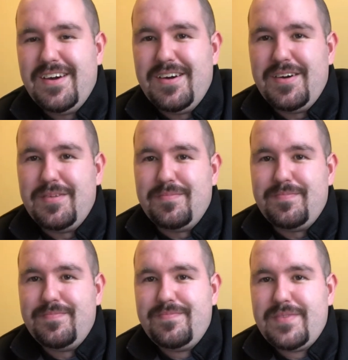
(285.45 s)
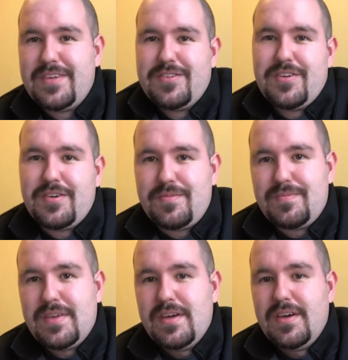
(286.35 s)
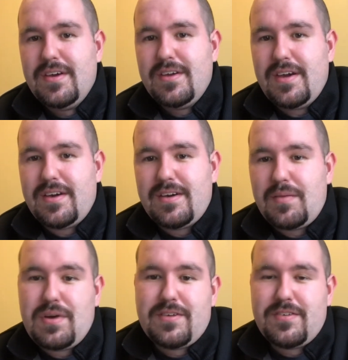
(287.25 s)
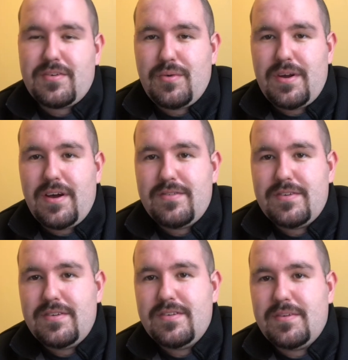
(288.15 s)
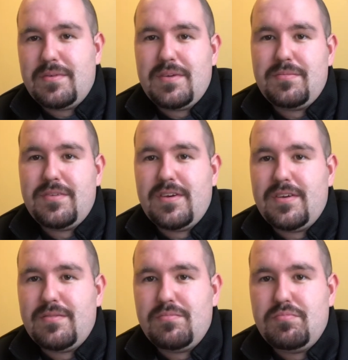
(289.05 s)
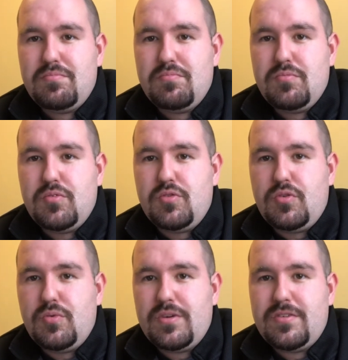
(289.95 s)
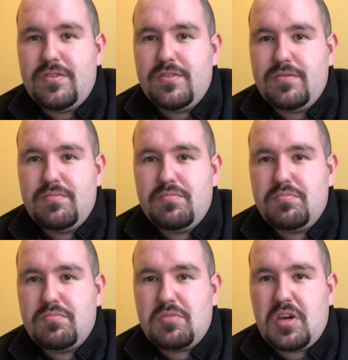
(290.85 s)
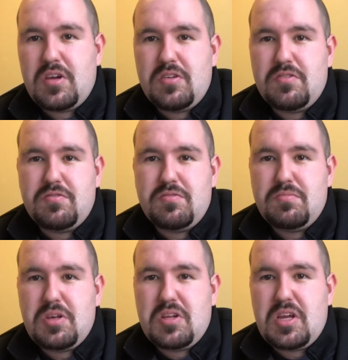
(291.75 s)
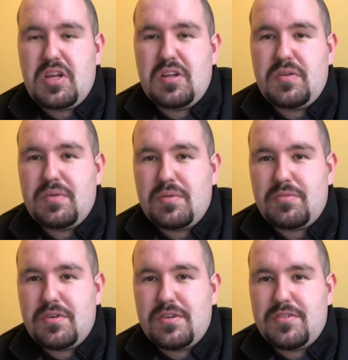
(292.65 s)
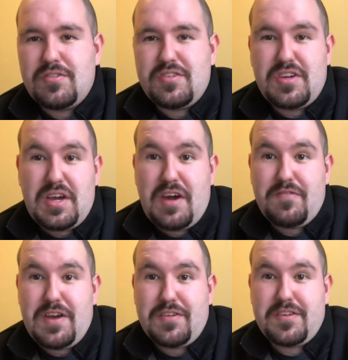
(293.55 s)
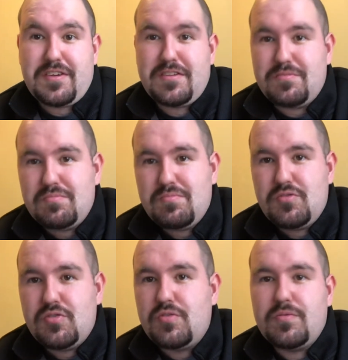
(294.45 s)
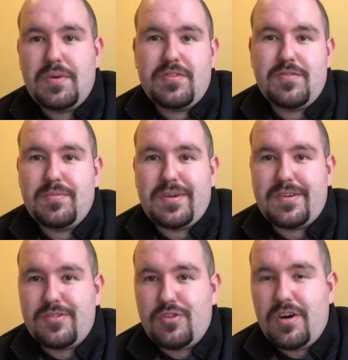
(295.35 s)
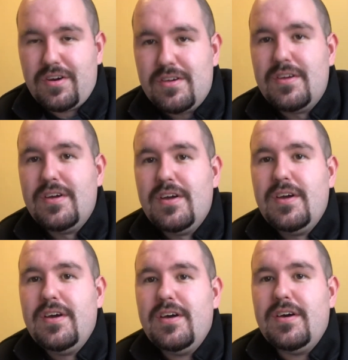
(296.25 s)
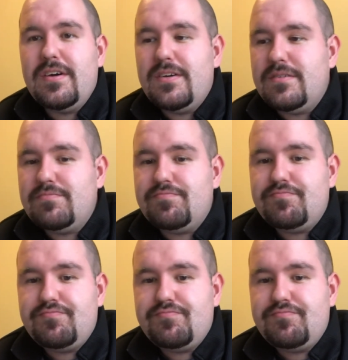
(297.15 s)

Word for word: um, and so, yeah, I practice it quite often. Sometimes I do it kind of innately when I'm trying to see how fast I can shoot, especially from like a draw. Um,